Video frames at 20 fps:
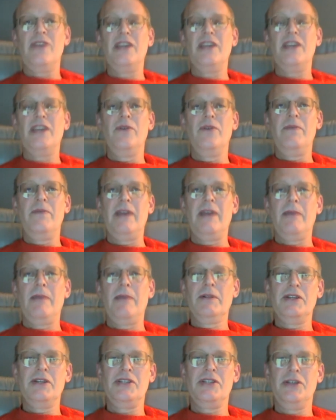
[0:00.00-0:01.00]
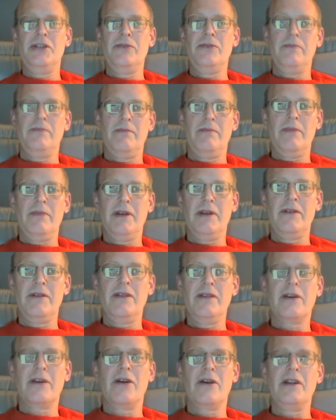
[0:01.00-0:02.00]
you would be able to shoot under the
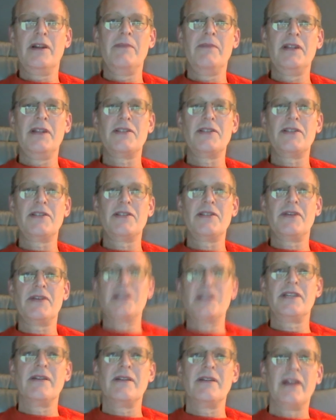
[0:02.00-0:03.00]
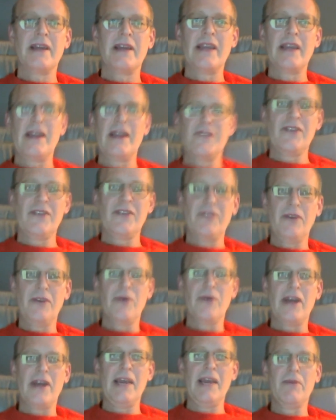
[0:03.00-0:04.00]
current administration? I guess if you were
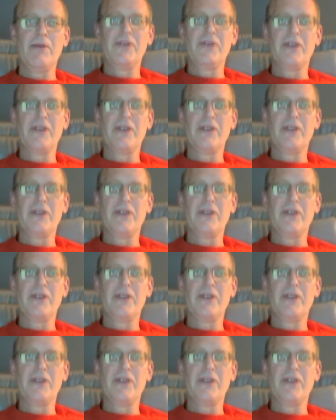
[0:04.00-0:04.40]
able to.